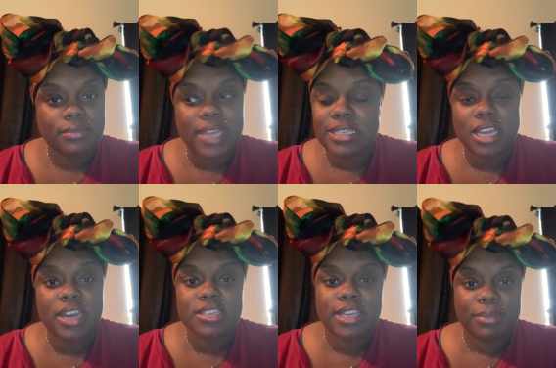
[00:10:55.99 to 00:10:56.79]
That's
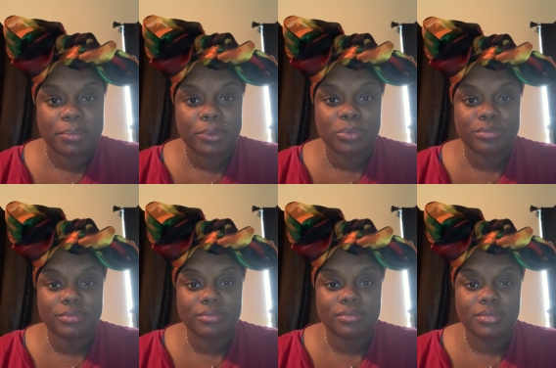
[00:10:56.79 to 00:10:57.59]
unacceptable.
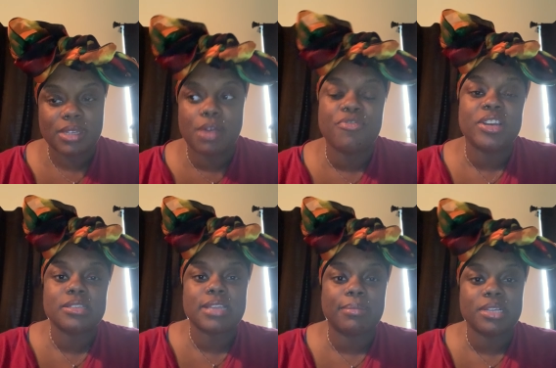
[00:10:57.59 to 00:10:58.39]
I'm finna
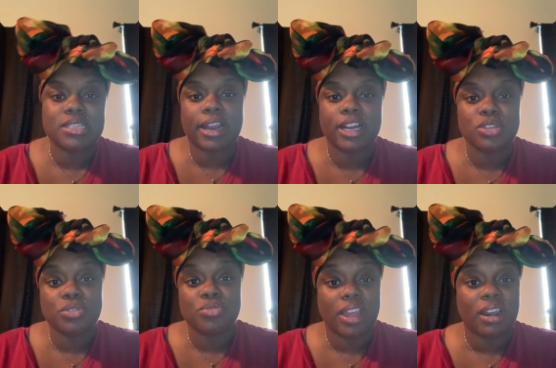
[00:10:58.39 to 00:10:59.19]
stop desiring to
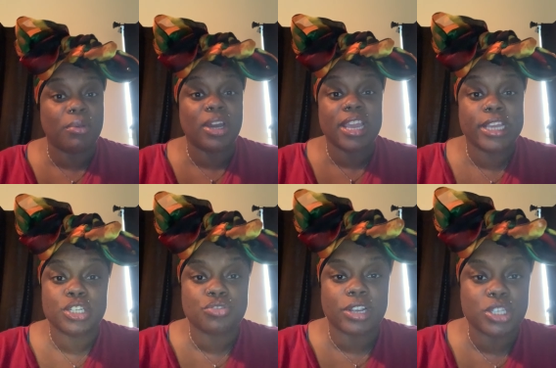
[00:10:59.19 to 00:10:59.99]
do that. I'm gonna get
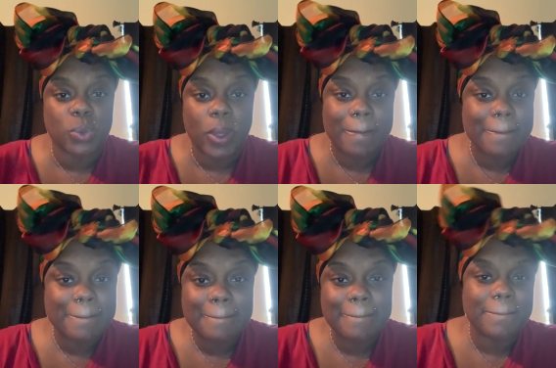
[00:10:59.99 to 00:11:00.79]
straight to it,
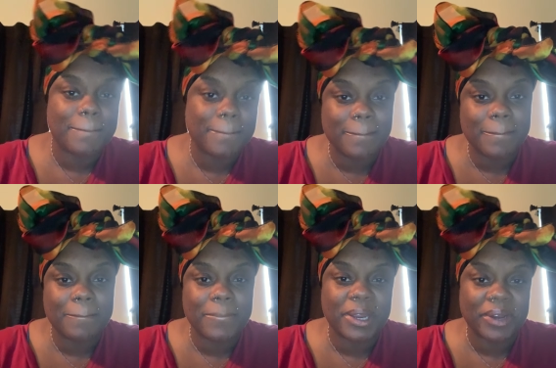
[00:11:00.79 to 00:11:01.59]

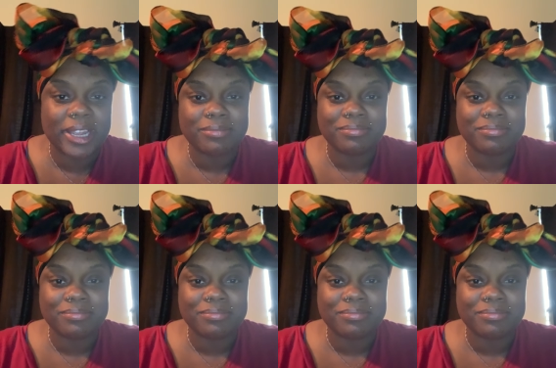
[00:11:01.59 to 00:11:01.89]
period.